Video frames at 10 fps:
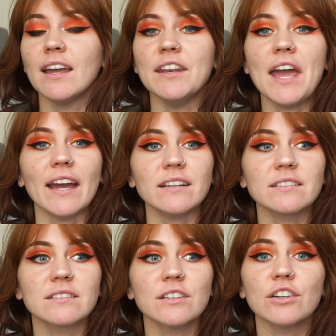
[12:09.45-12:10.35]

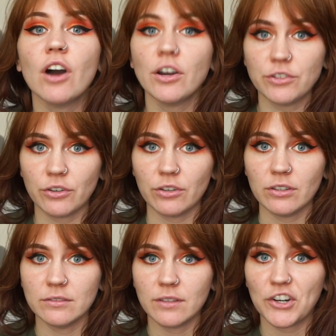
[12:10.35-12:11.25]
Next, Gone
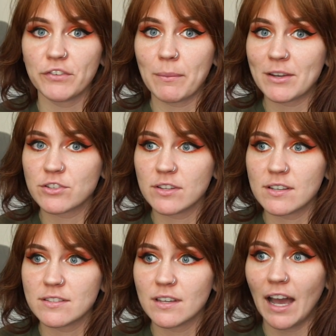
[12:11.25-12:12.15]
Girl. I don't know if I mentioned
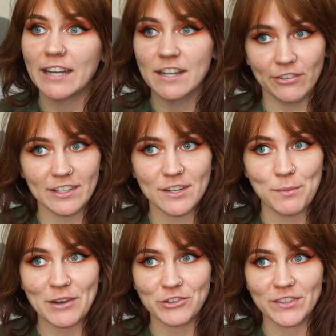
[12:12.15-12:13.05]
this. I definitely did
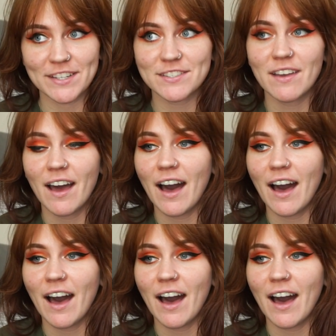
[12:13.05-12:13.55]
mention this.